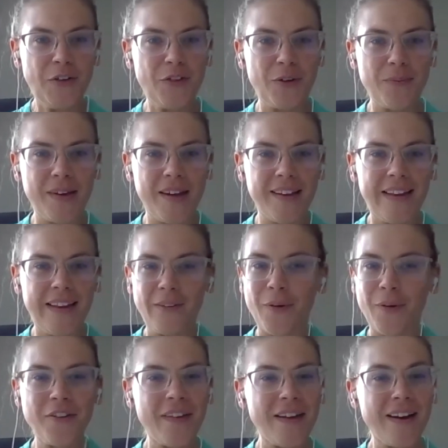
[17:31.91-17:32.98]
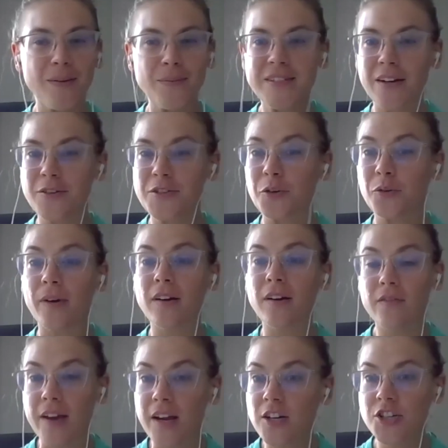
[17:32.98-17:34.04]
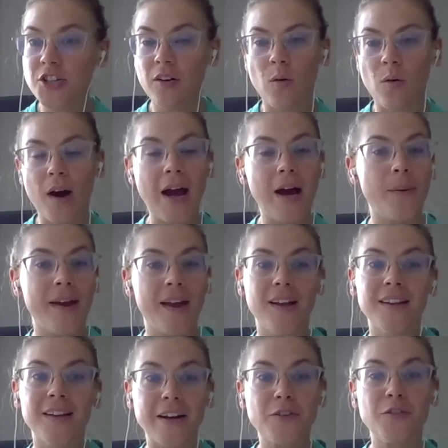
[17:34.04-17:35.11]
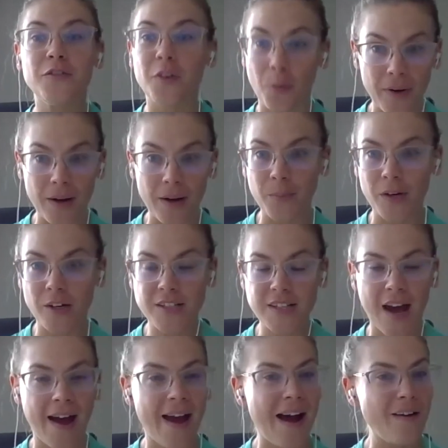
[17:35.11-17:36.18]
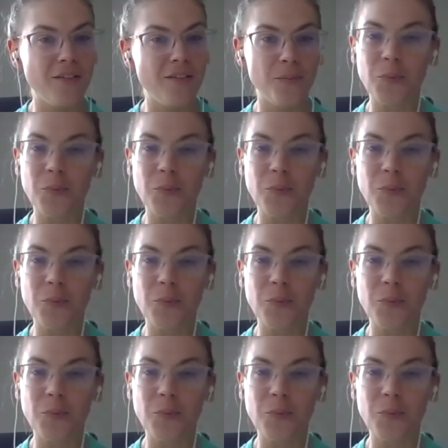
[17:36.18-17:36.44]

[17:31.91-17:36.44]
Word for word: for me like whether that comes down to a renovation or how i collect phone numbers i have